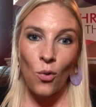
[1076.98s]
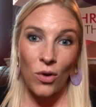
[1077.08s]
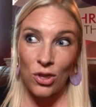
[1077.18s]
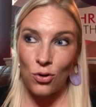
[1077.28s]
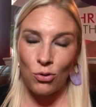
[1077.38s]

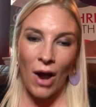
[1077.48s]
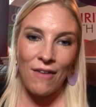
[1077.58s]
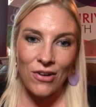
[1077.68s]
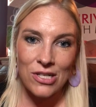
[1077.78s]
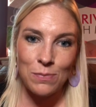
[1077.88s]
with new
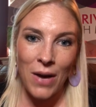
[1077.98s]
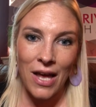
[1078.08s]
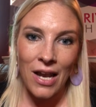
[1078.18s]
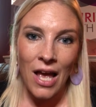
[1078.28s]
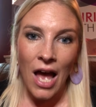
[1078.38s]
Thrivers,
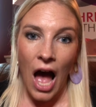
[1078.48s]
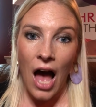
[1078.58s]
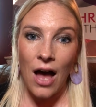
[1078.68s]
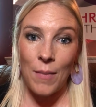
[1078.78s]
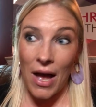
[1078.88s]
but
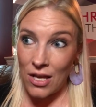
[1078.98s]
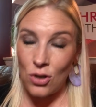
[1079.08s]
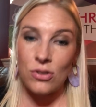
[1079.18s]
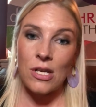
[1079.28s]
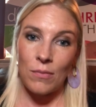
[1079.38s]
I
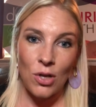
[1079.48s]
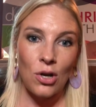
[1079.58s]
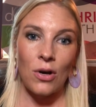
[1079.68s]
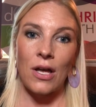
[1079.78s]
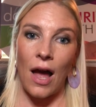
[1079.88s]
use them. You
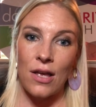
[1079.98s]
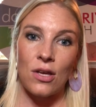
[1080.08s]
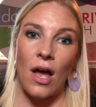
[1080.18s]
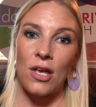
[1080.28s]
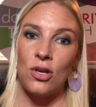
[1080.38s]
know,
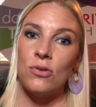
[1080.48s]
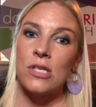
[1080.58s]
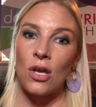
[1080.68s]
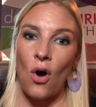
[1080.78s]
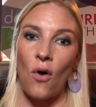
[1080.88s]
I
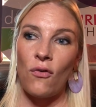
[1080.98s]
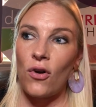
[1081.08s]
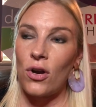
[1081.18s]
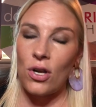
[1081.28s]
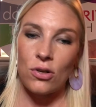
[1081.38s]
use it
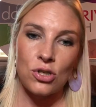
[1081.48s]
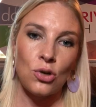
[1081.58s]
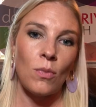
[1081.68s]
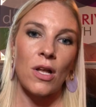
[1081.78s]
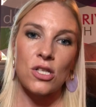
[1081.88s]
over, you know,
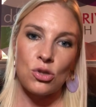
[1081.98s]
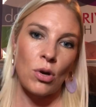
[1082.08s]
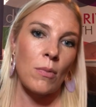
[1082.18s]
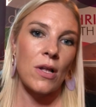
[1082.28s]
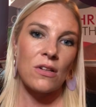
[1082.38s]
2 months,
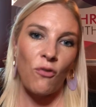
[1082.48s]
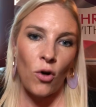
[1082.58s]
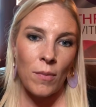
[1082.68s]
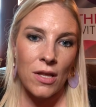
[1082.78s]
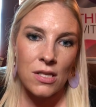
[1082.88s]
3 months,
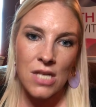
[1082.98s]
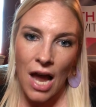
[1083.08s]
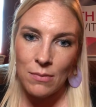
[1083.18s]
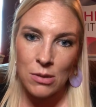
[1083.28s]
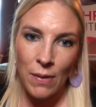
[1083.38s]
4 months times